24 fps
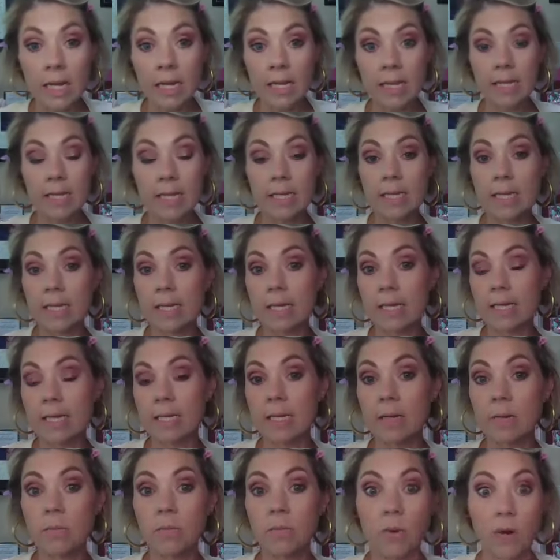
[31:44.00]
and
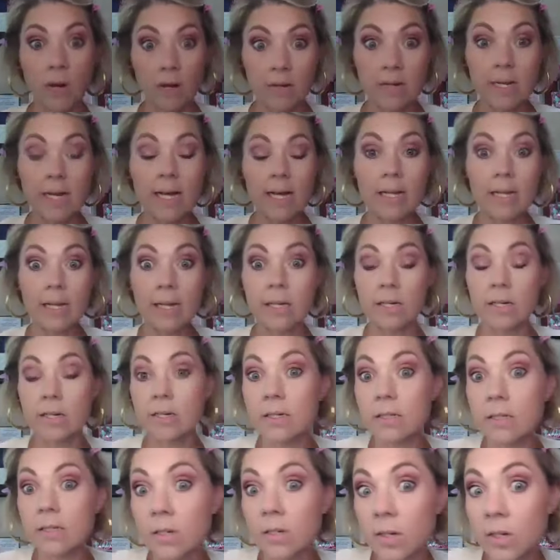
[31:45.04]
then brown
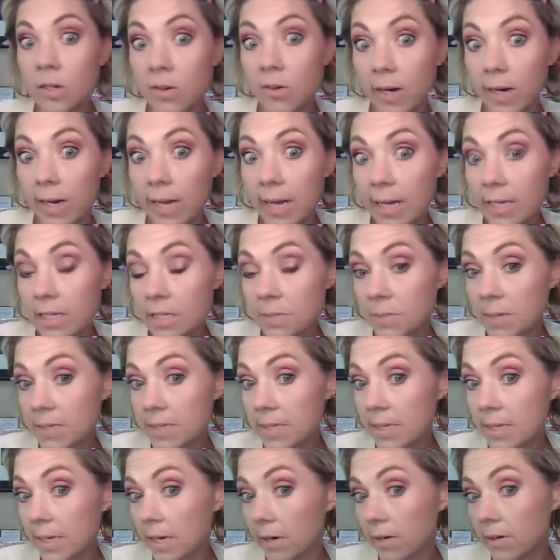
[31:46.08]
eyeliner, Great Heights
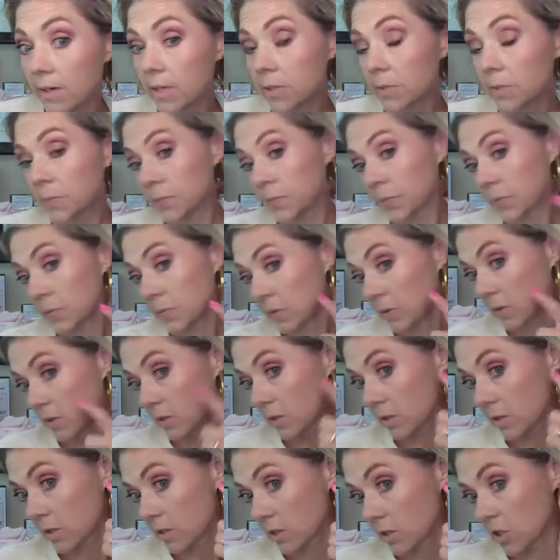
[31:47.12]
mascara,
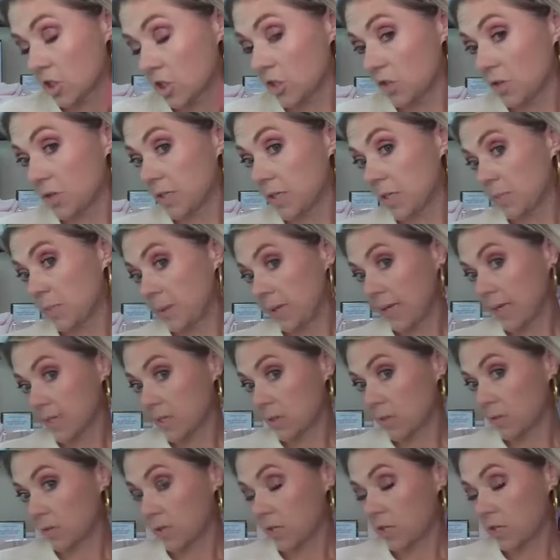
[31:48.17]
Juicy Peach
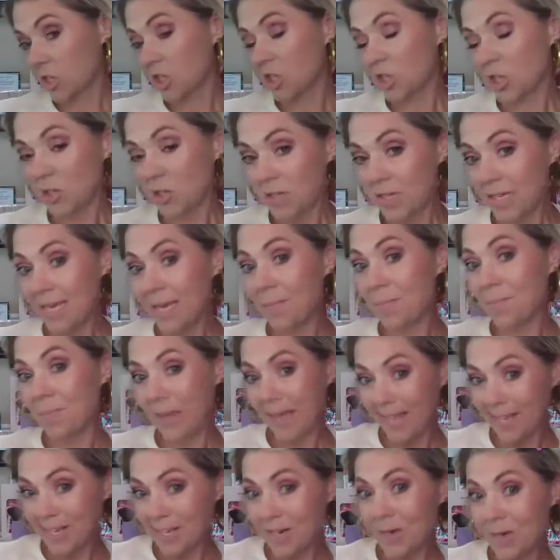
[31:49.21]
on
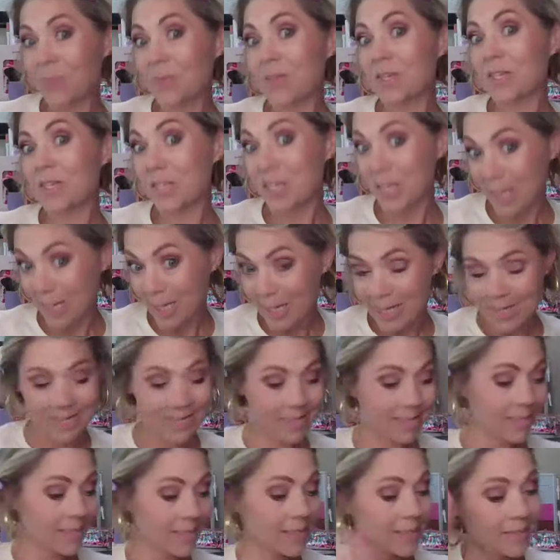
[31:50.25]
the
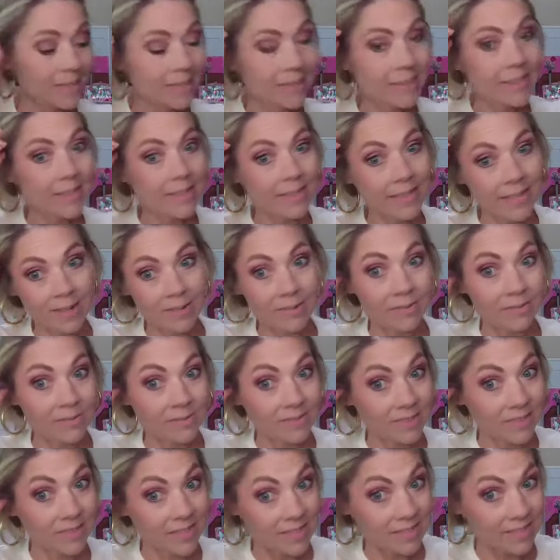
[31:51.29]
cheeks. Now,
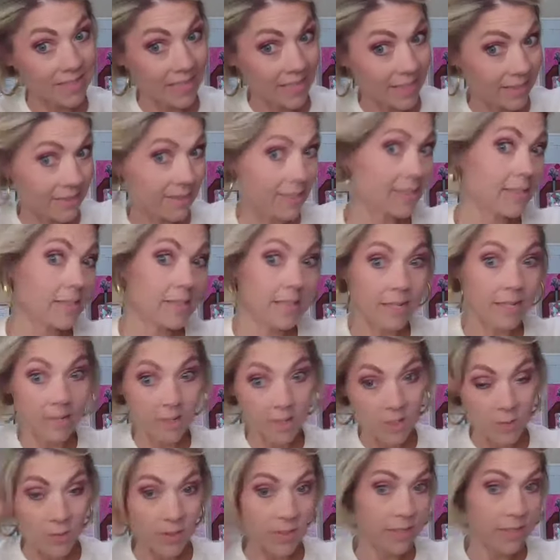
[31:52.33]
let's take this
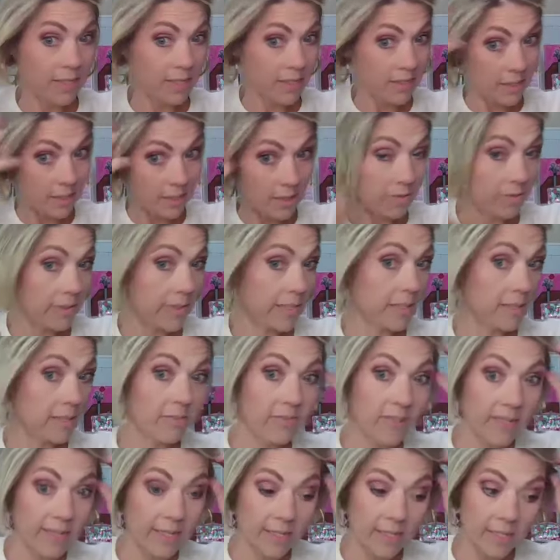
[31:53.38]
down so we can get the correct
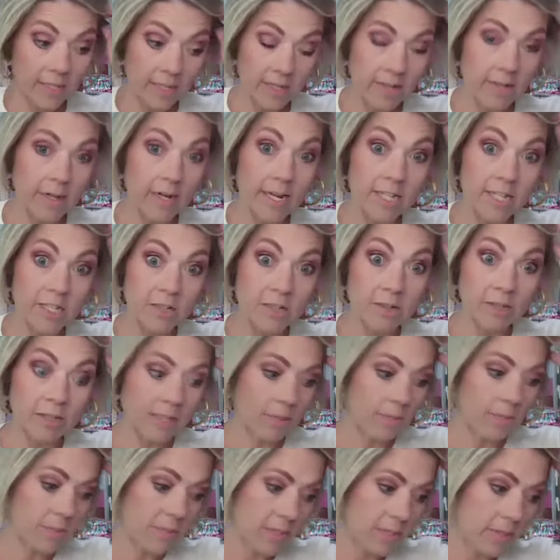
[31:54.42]
effect here and do
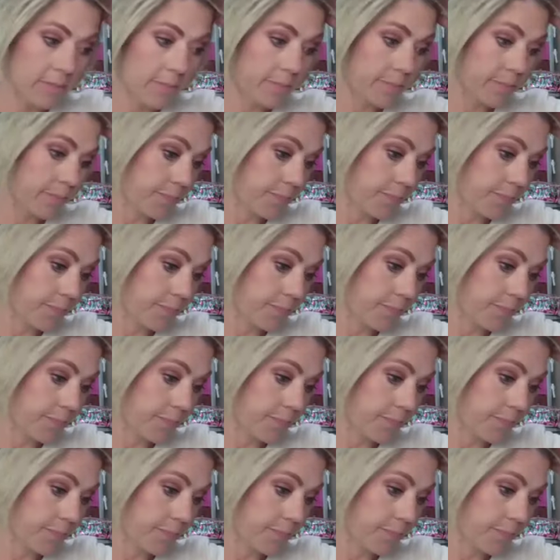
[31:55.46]
lips.